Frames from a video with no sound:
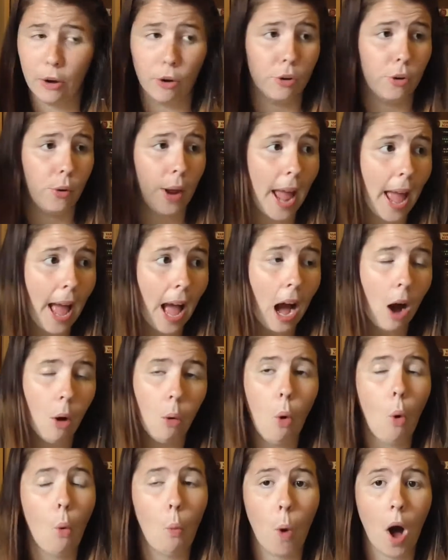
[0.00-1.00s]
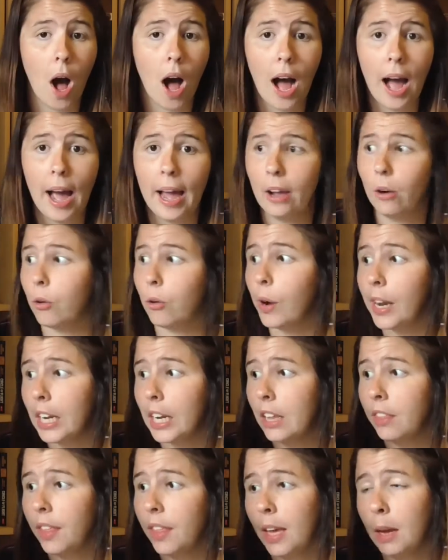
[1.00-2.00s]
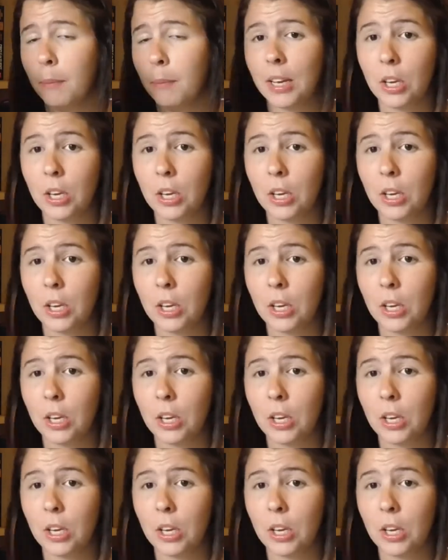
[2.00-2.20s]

but I don't know how or why or anything.